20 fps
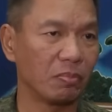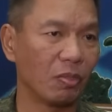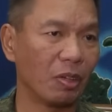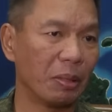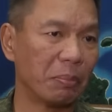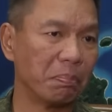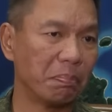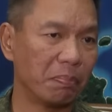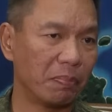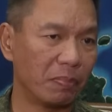
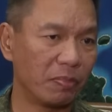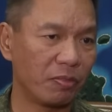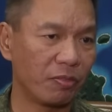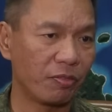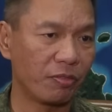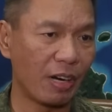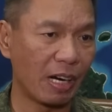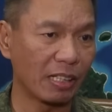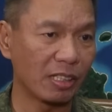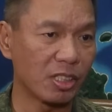Well,
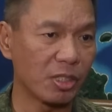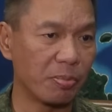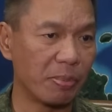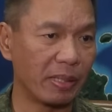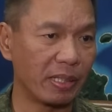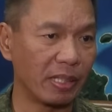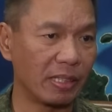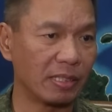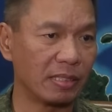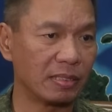frankly
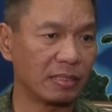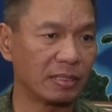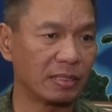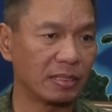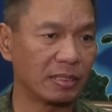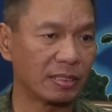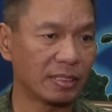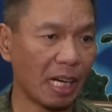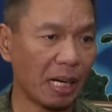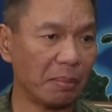speaking,
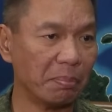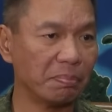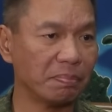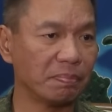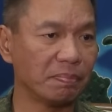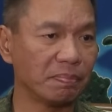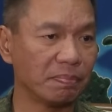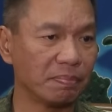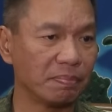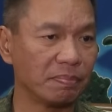some.
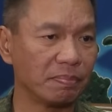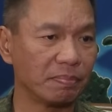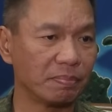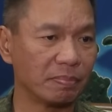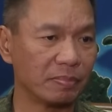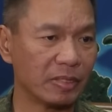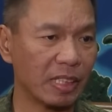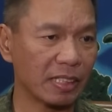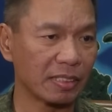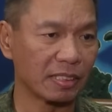
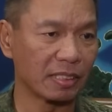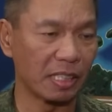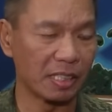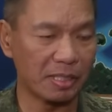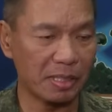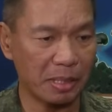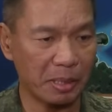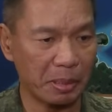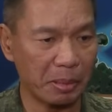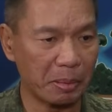Yes,
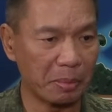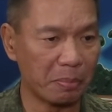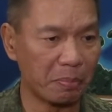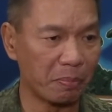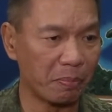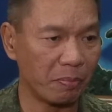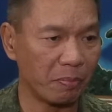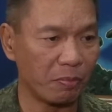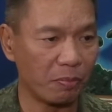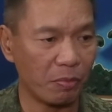kasi
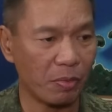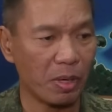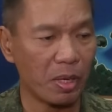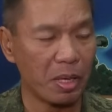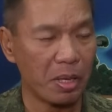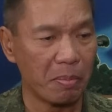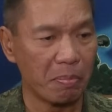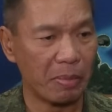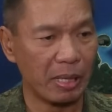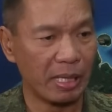
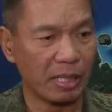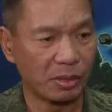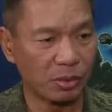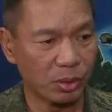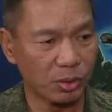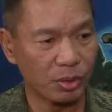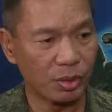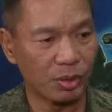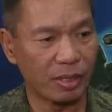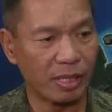may
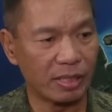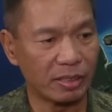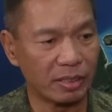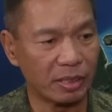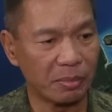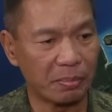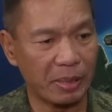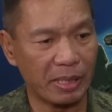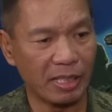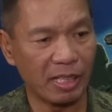
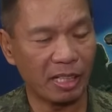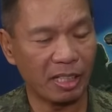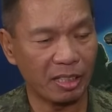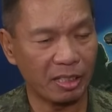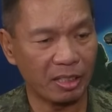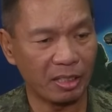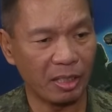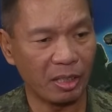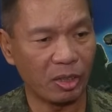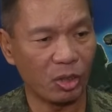nagsusurrender, may
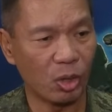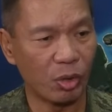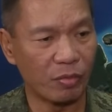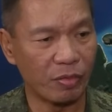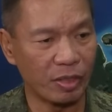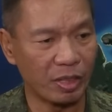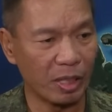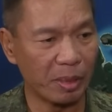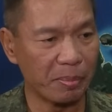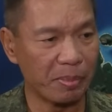
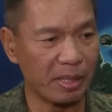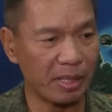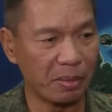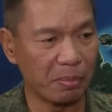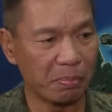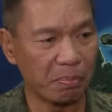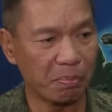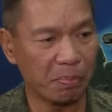nakarecover kami ng